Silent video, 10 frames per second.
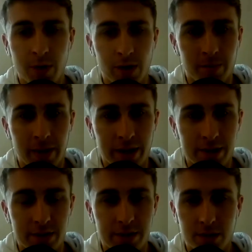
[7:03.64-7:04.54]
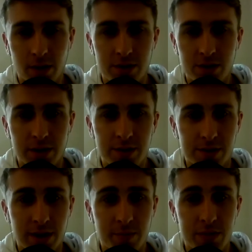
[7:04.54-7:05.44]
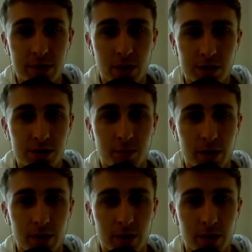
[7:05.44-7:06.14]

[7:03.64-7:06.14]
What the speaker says: model, man. It's an Arsenal. It's the same as the Arsenal model.